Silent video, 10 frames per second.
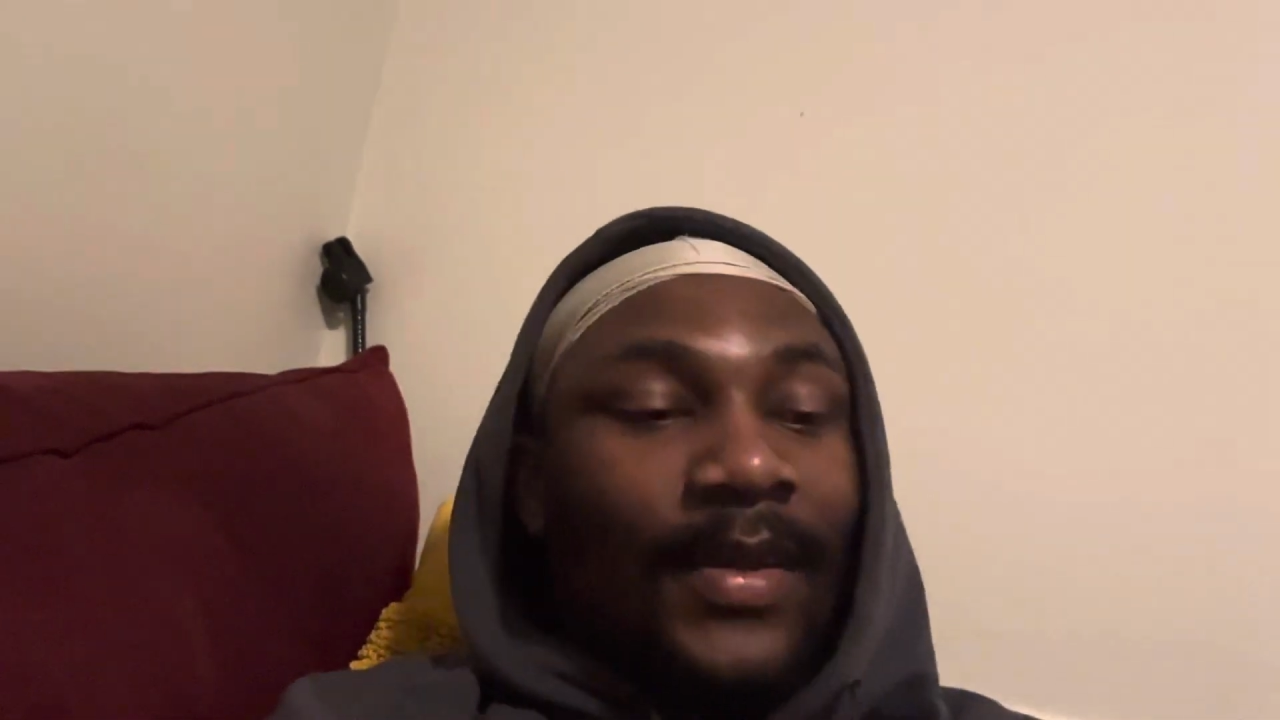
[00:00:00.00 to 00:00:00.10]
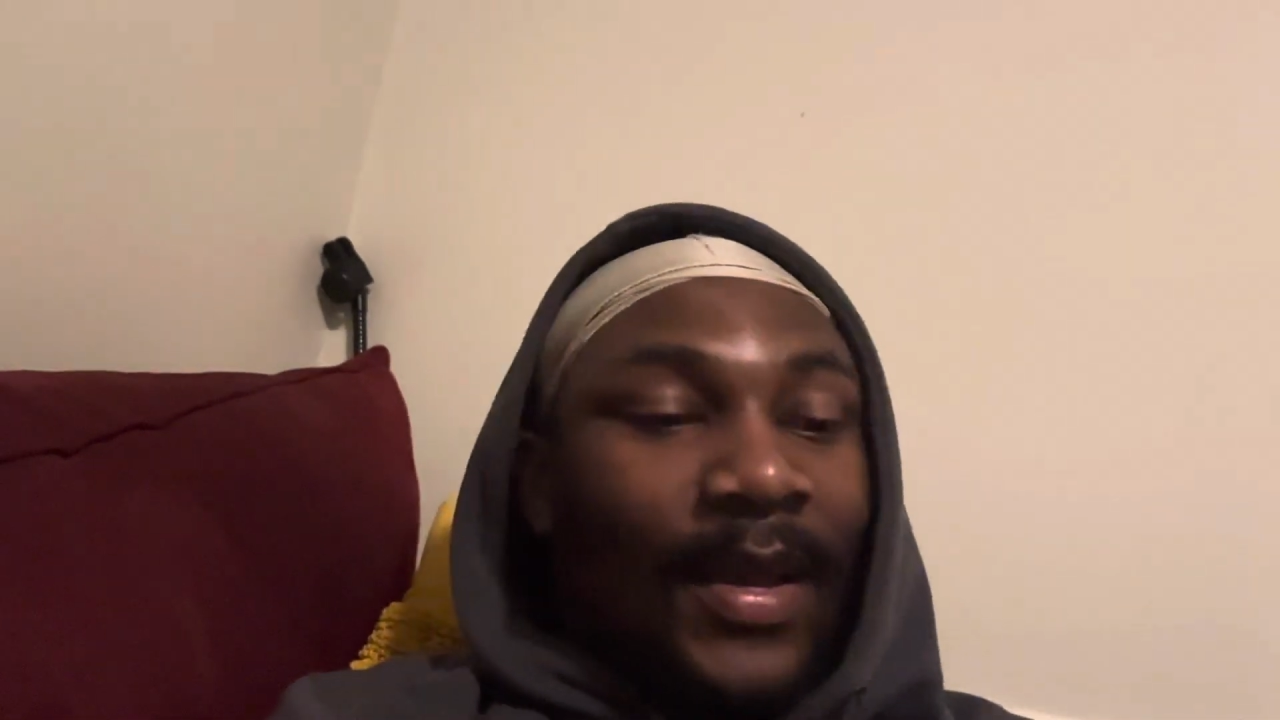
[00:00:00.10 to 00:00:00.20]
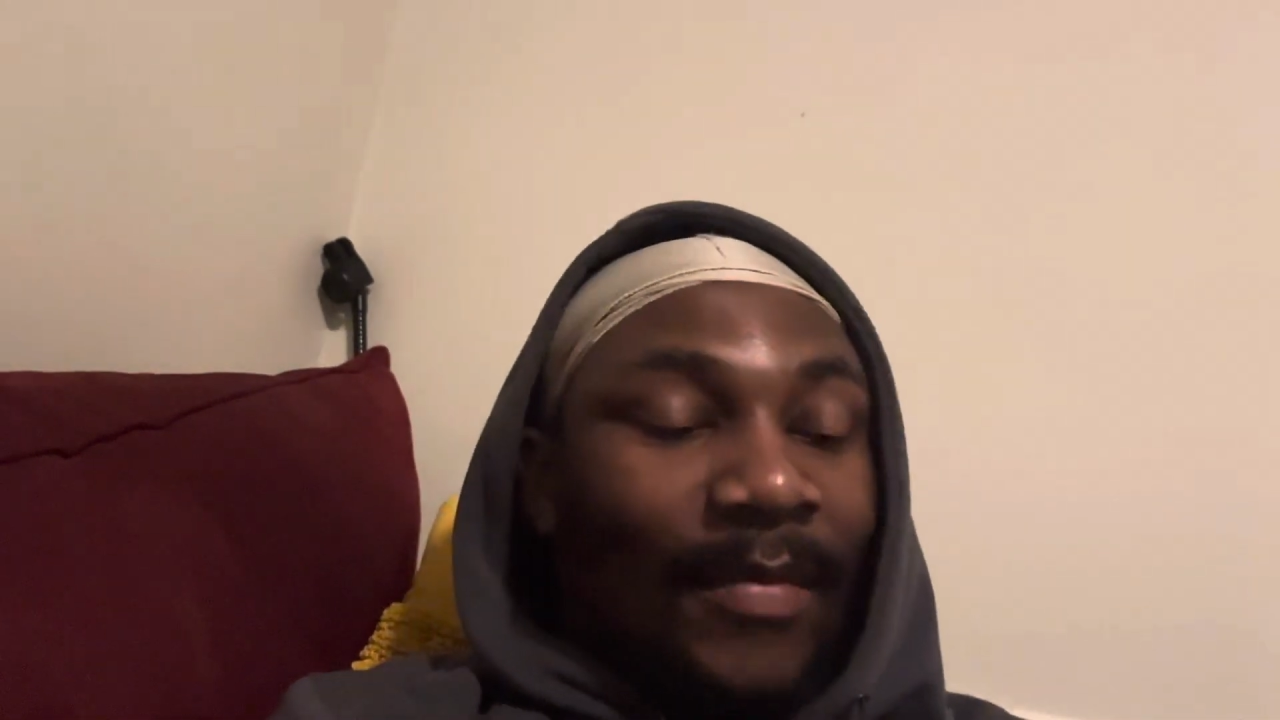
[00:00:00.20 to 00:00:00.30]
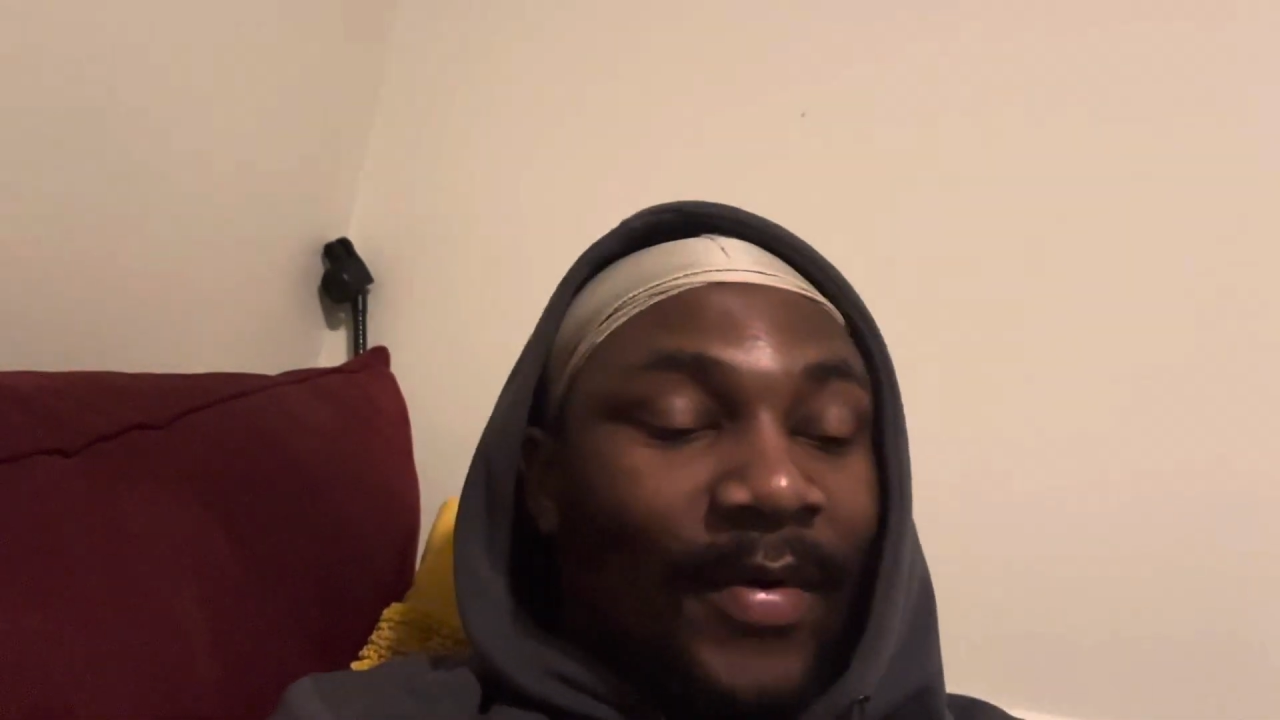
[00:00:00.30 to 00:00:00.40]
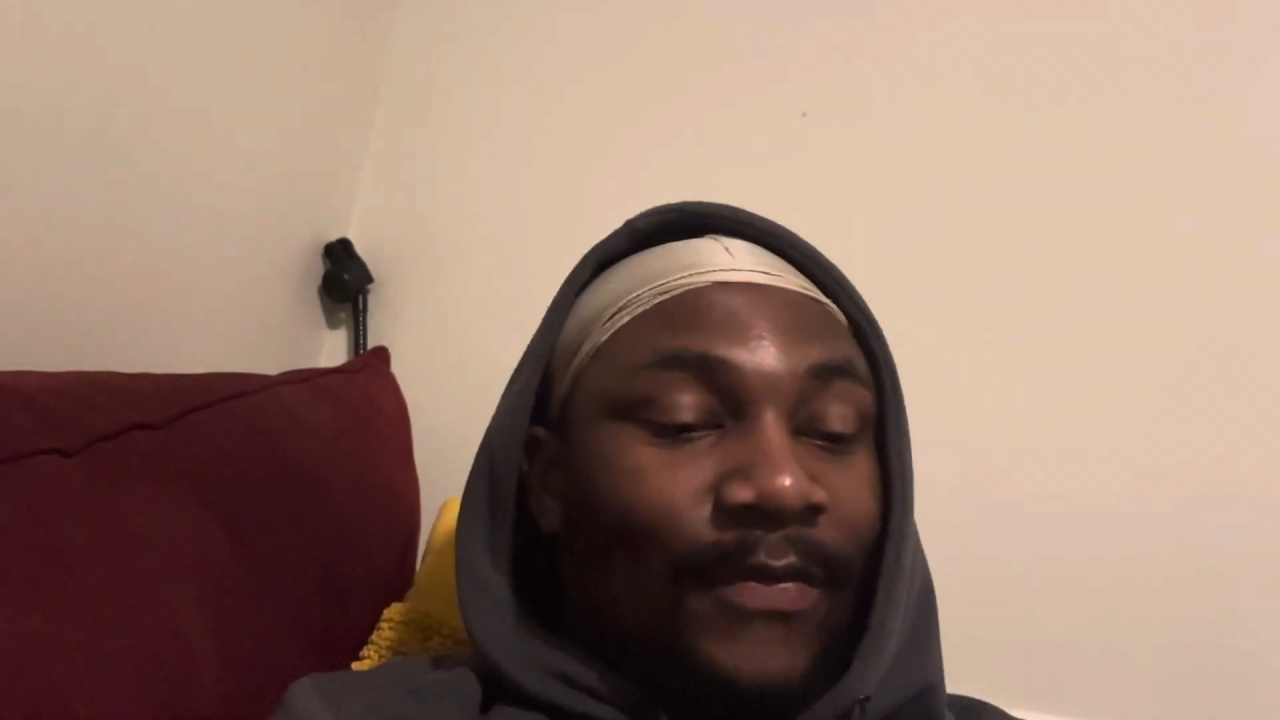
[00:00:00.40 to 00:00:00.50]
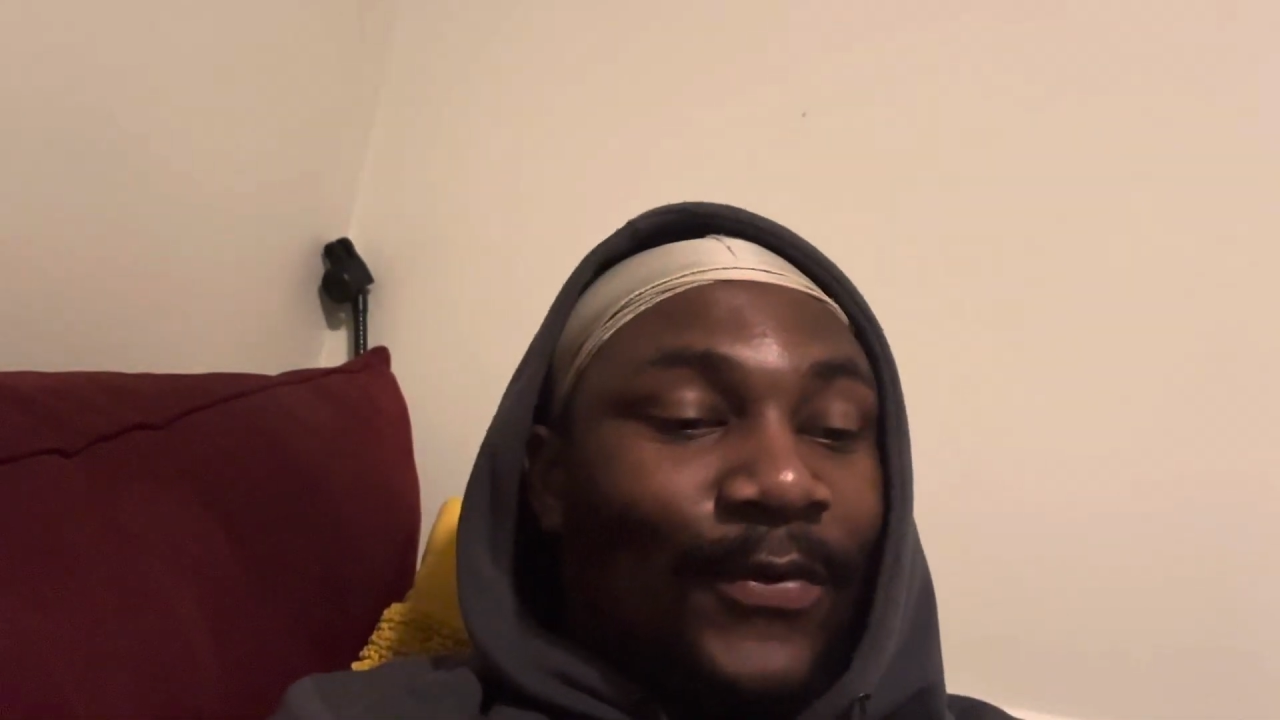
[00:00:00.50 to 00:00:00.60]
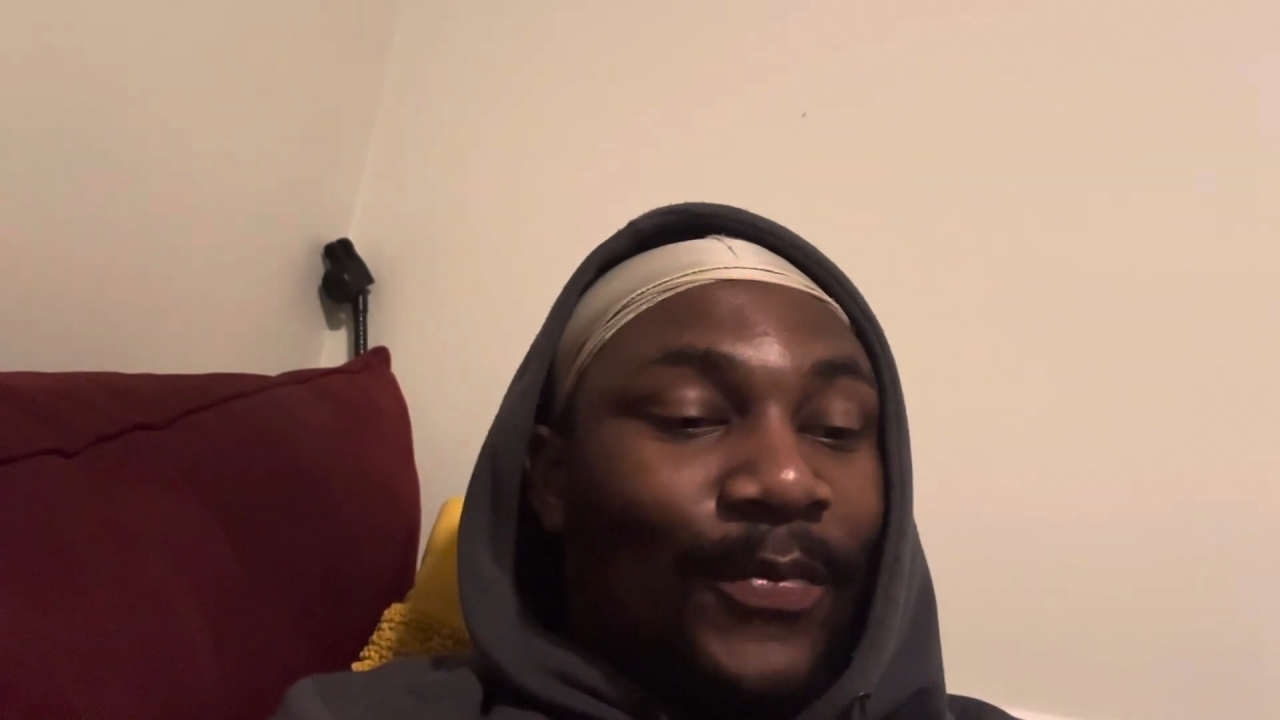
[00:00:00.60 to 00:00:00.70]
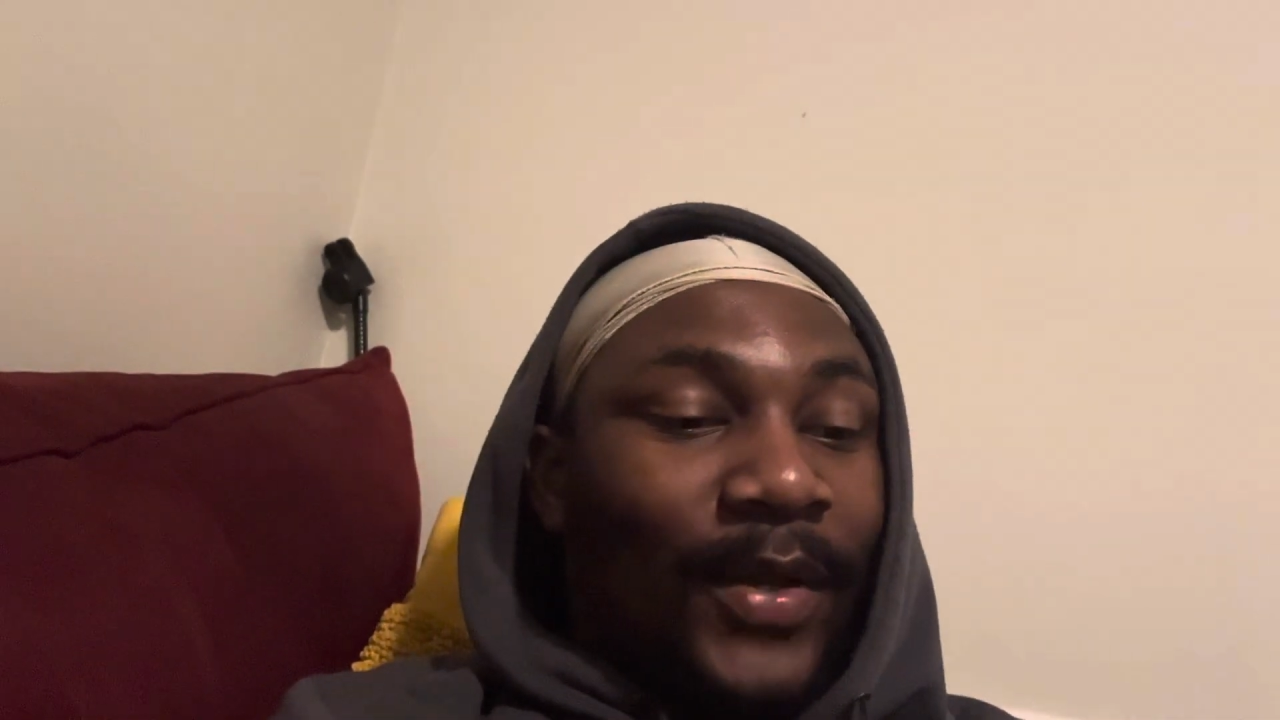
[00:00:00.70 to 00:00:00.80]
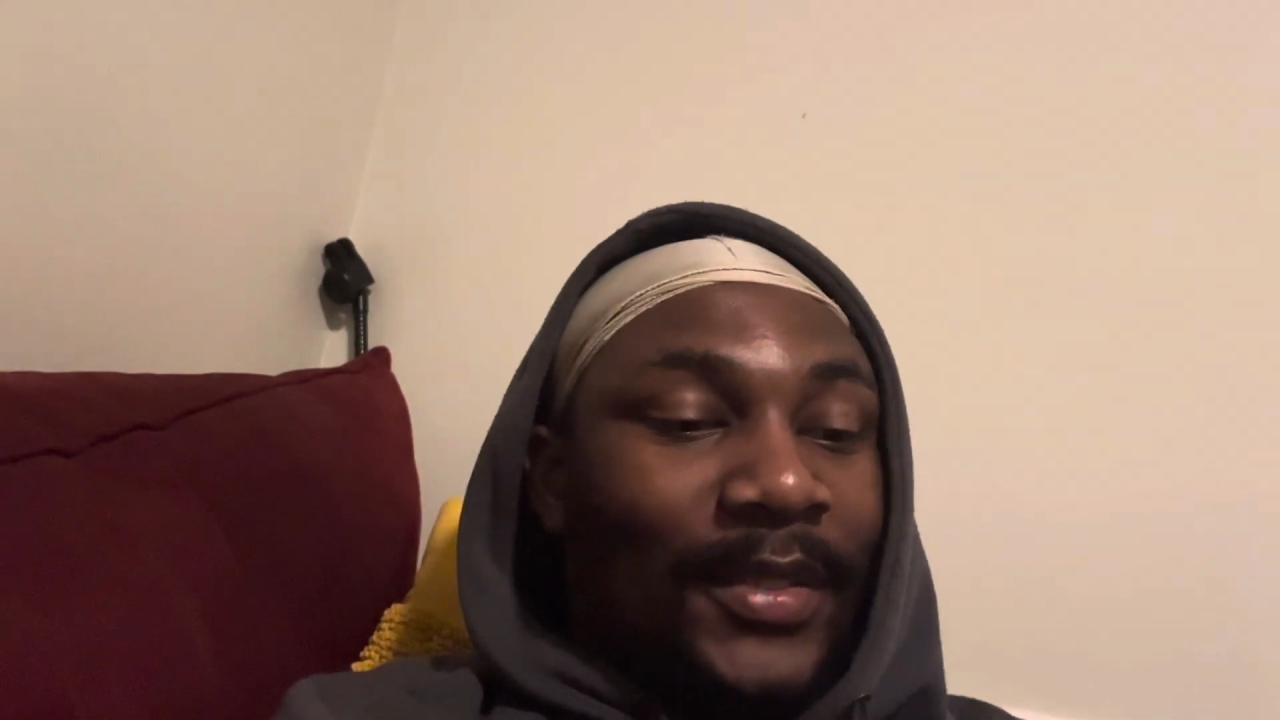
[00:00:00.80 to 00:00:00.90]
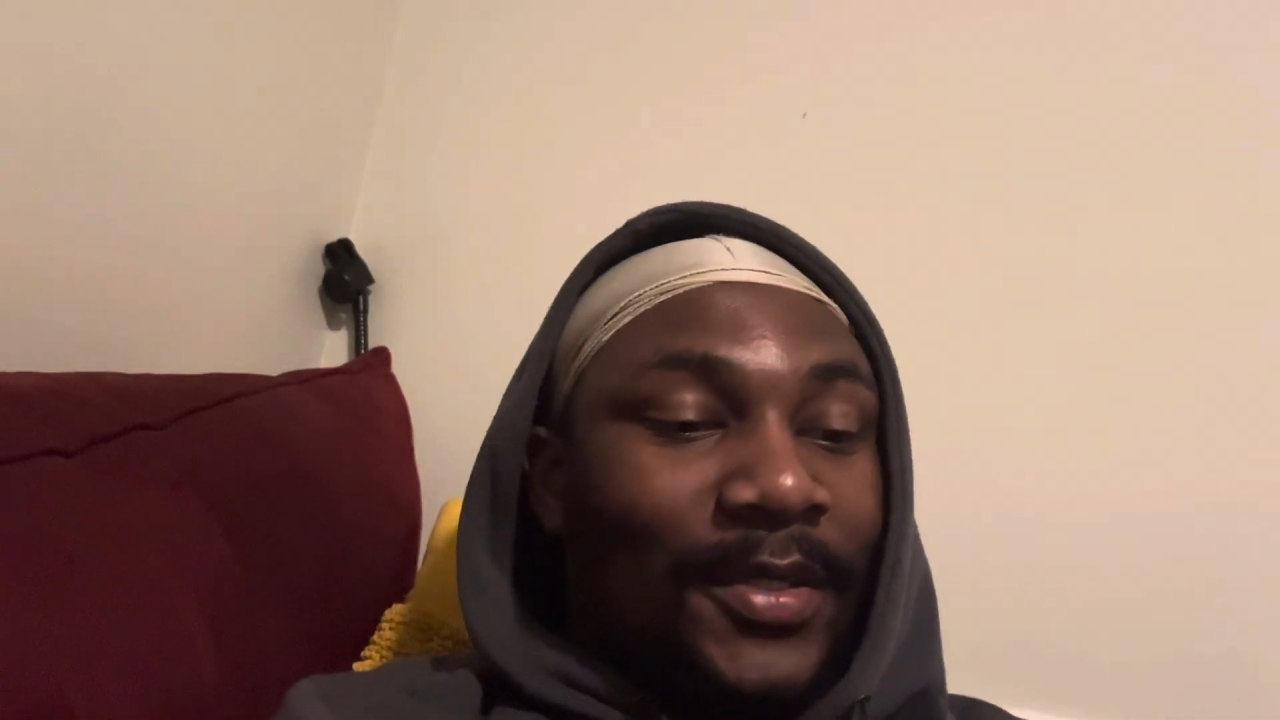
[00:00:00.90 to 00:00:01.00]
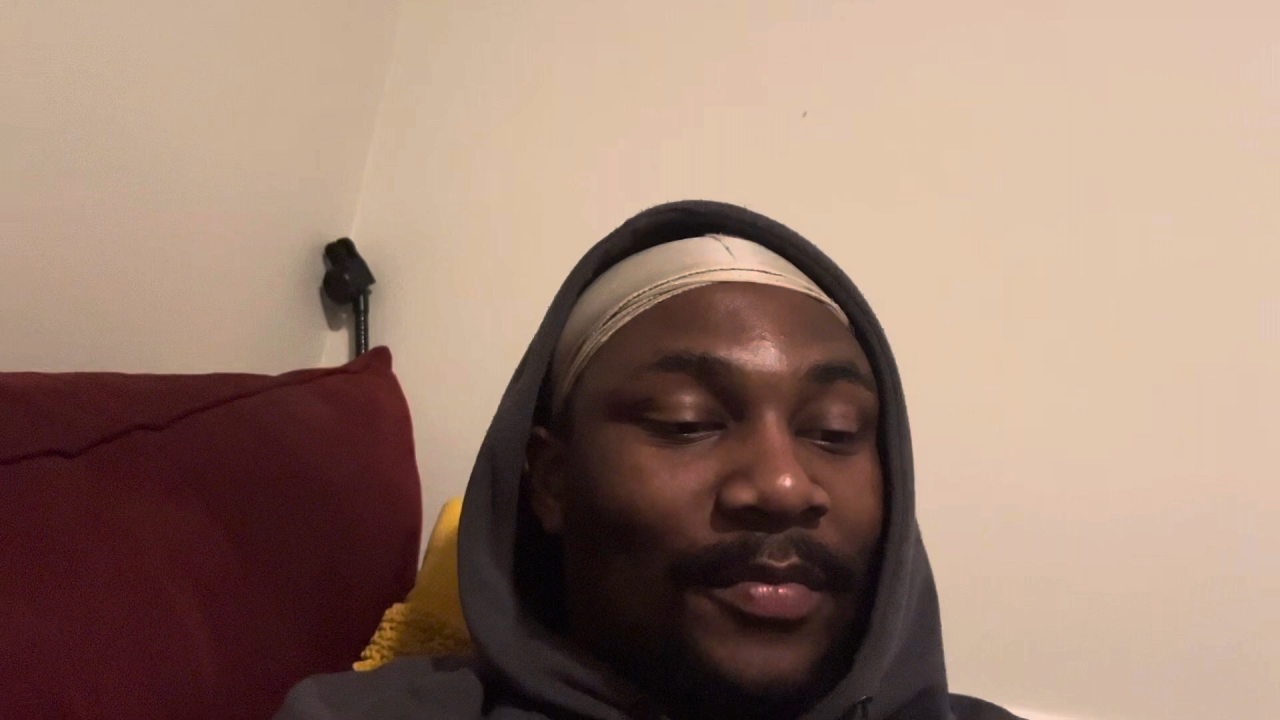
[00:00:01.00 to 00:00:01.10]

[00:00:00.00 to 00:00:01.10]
have my full picture.